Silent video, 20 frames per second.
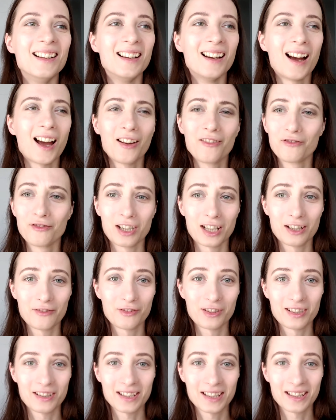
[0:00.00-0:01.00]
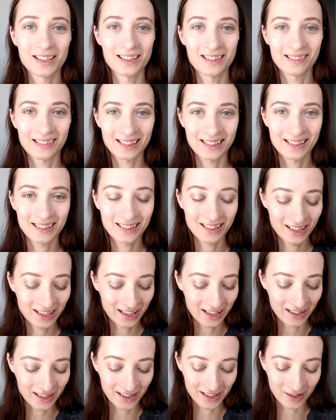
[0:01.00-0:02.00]
I'm very
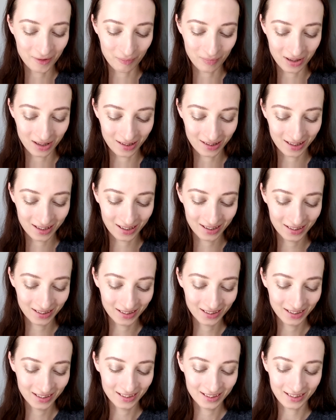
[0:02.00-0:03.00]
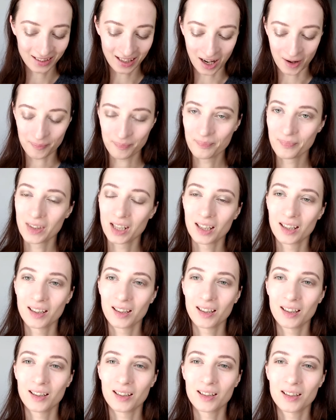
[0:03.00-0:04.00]
scared, but yeah,
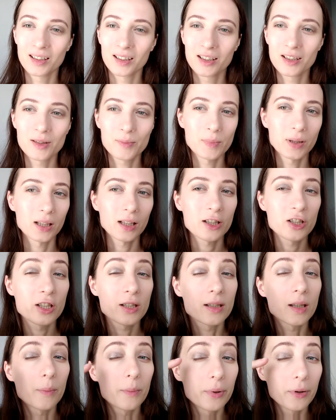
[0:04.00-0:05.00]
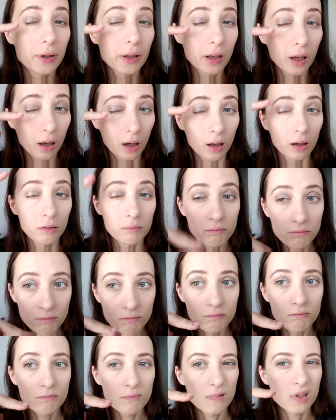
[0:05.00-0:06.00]
because my lashes are pretty
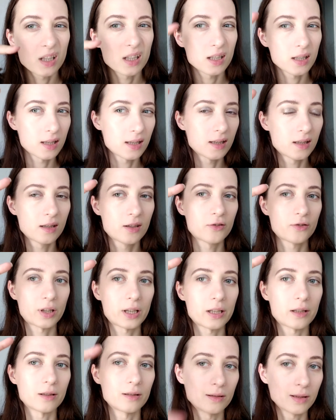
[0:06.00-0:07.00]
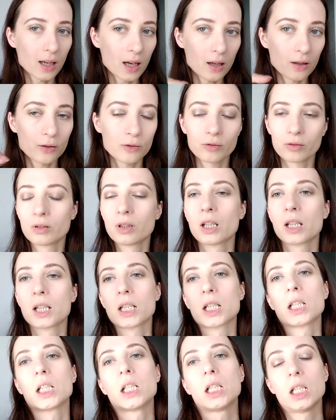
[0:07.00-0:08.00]
straightened down,
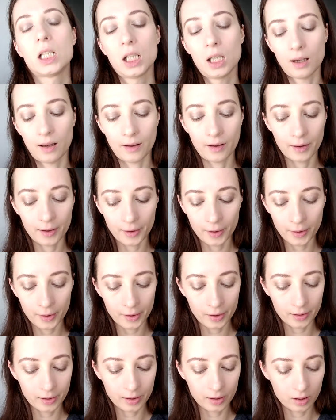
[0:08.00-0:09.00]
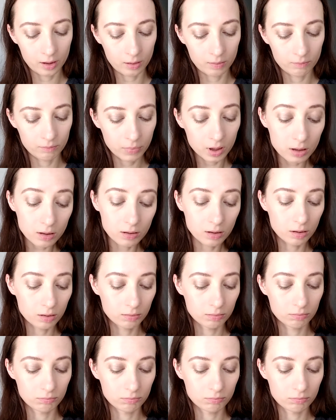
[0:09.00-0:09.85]
but